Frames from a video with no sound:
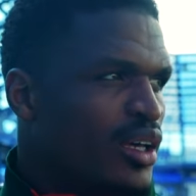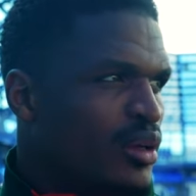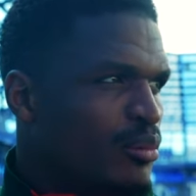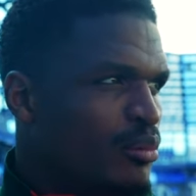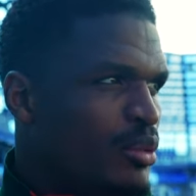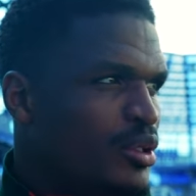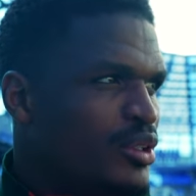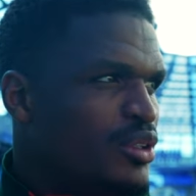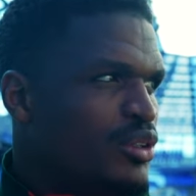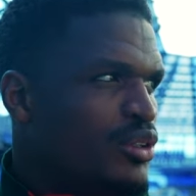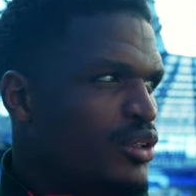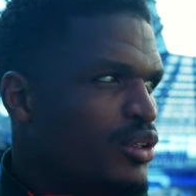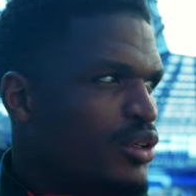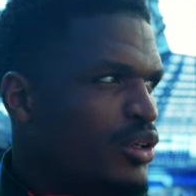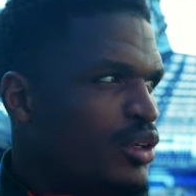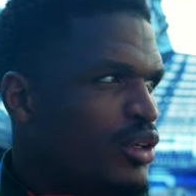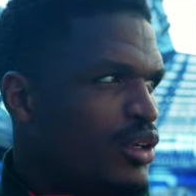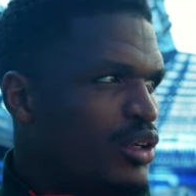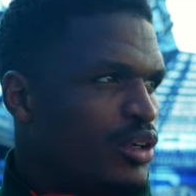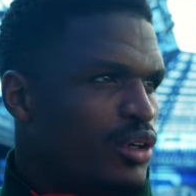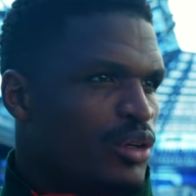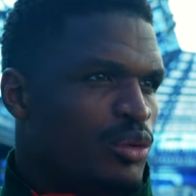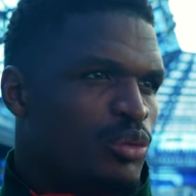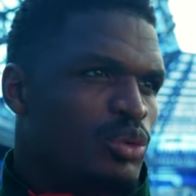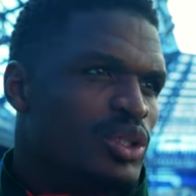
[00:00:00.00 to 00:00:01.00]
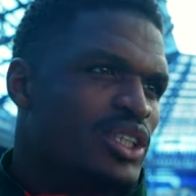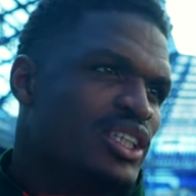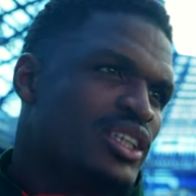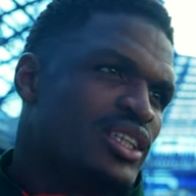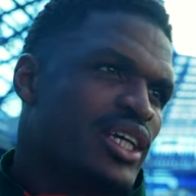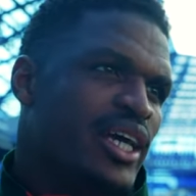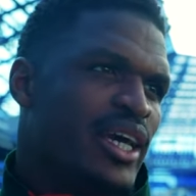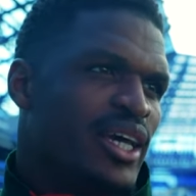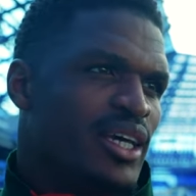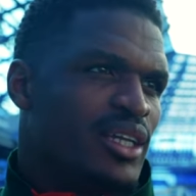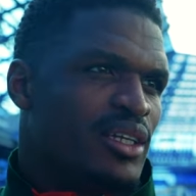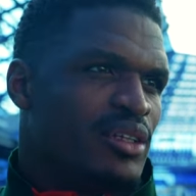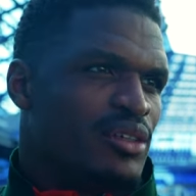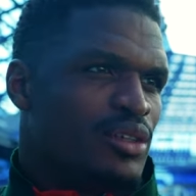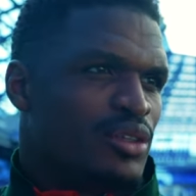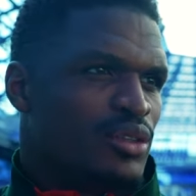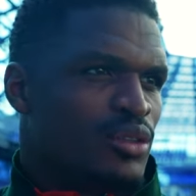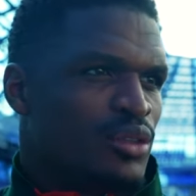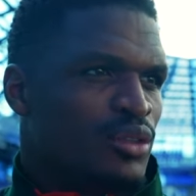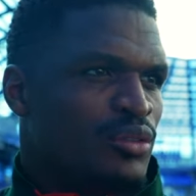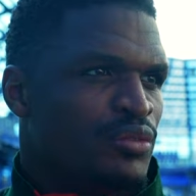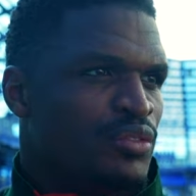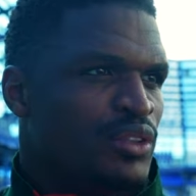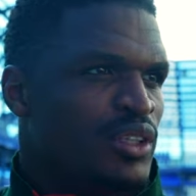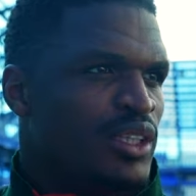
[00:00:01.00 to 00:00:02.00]
but uh, we stayed
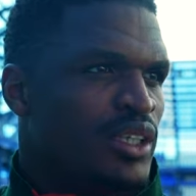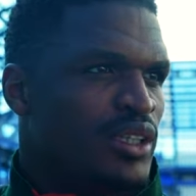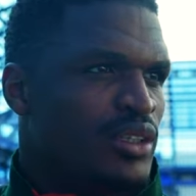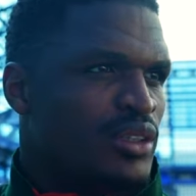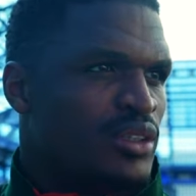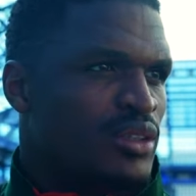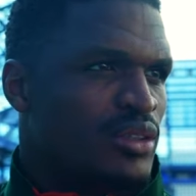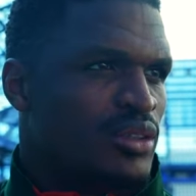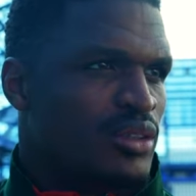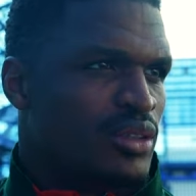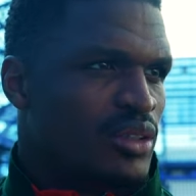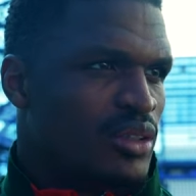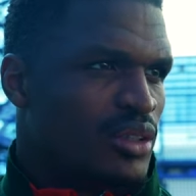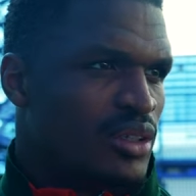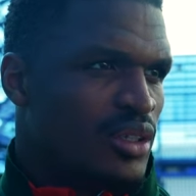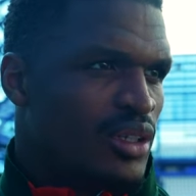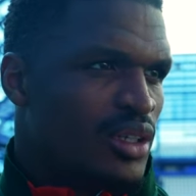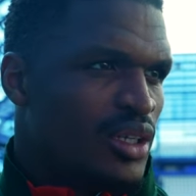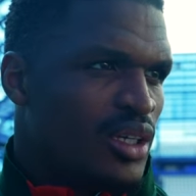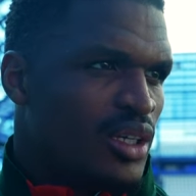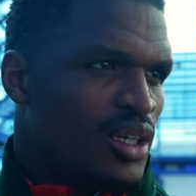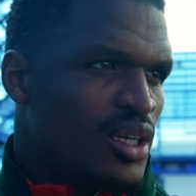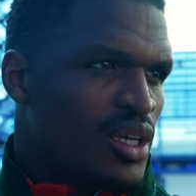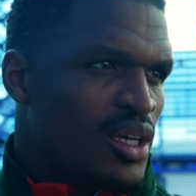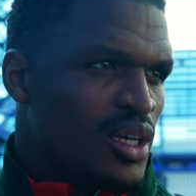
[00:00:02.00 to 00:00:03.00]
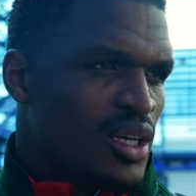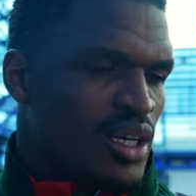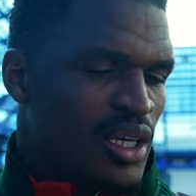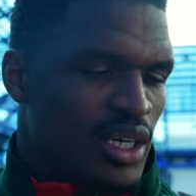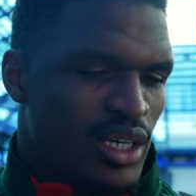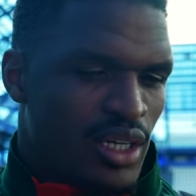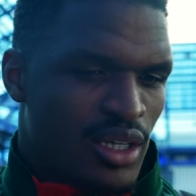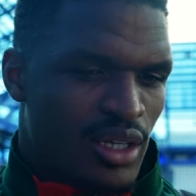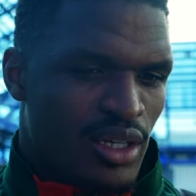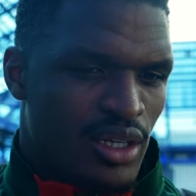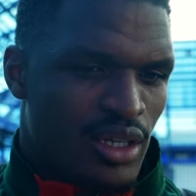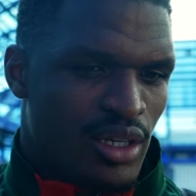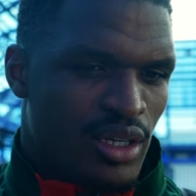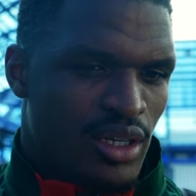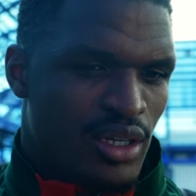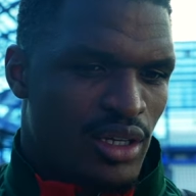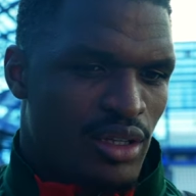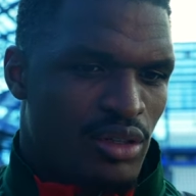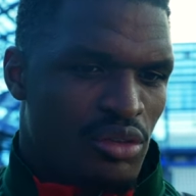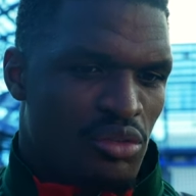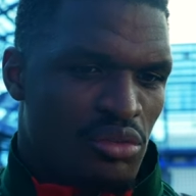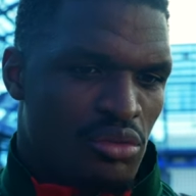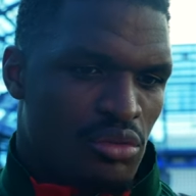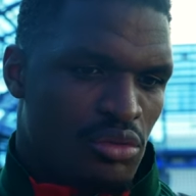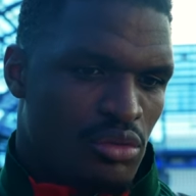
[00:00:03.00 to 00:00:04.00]
confident
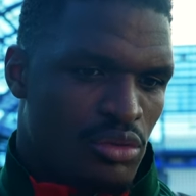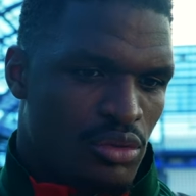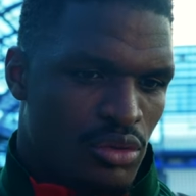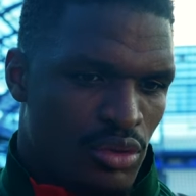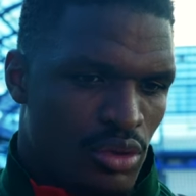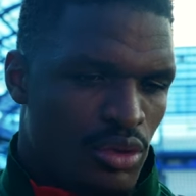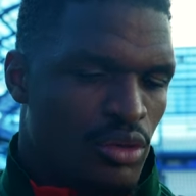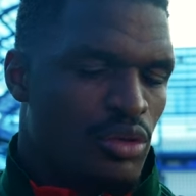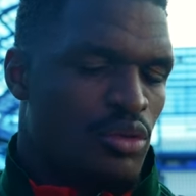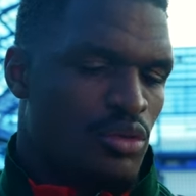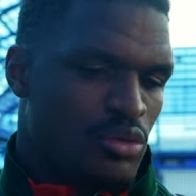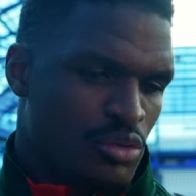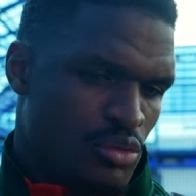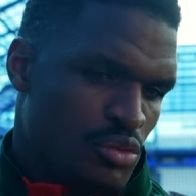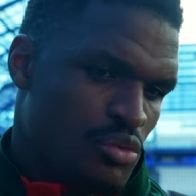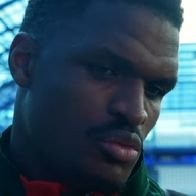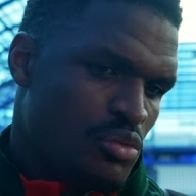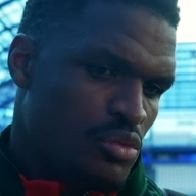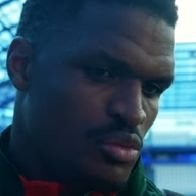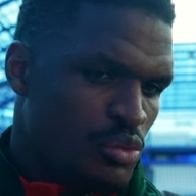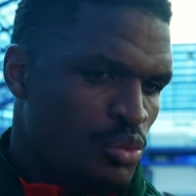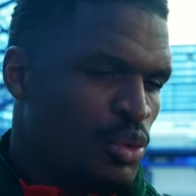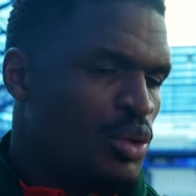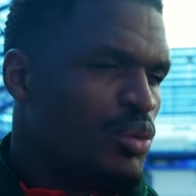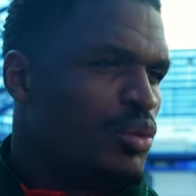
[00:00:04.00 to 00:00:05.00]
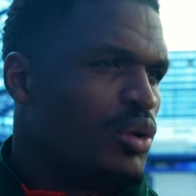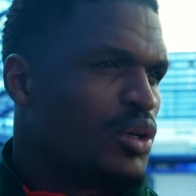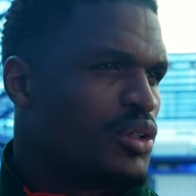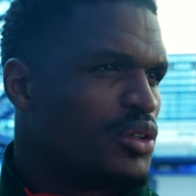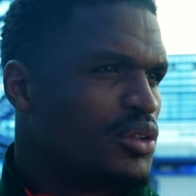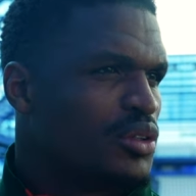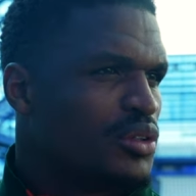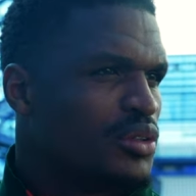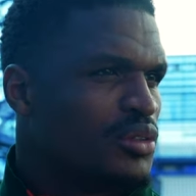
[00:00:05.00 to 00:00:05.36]
and we won.